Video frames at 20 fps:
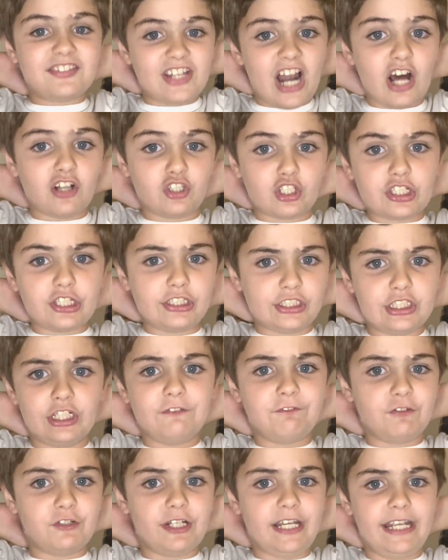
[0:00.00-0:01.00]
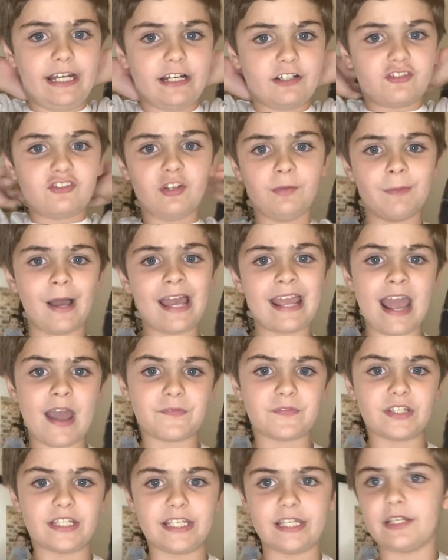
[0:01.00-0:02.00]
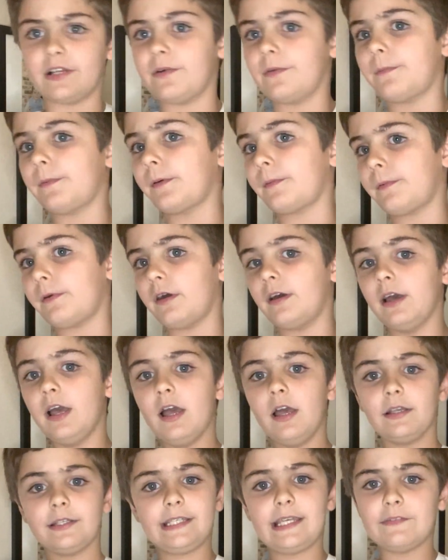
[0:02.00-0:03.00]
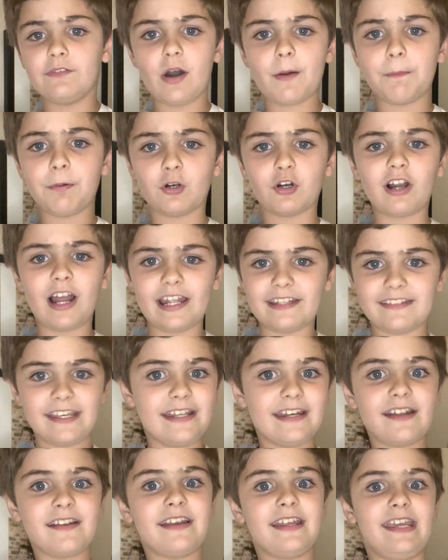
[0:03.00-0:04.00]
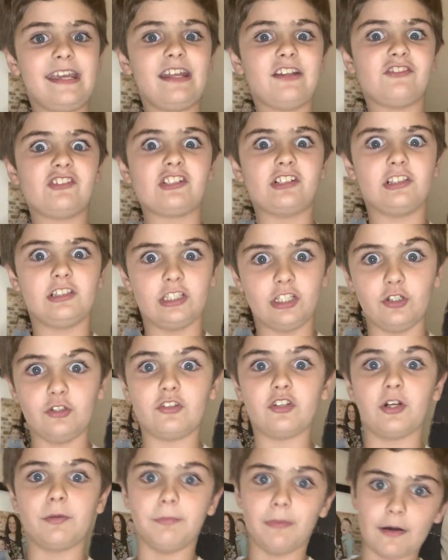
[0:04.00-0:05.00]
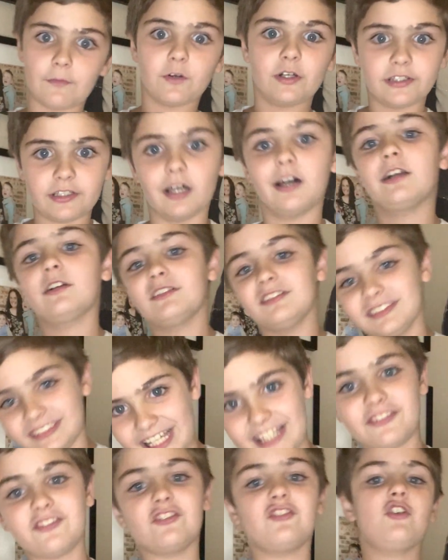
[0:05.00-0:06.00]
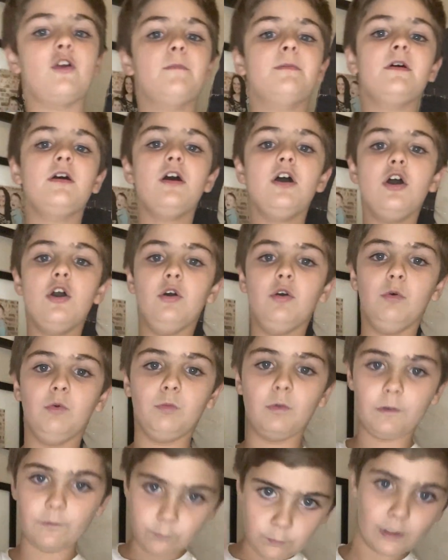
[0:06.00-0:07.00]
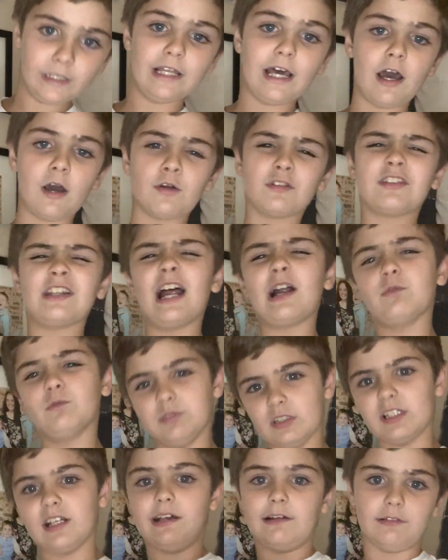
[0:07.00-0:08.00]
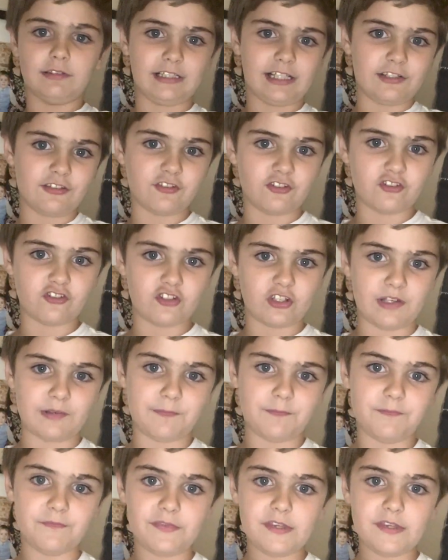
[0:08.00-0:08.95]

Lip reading: not looking good for Nina. She might have to give up her identity, and she'll lose her mother and daughter relationship with Willow. It's not really a relationship.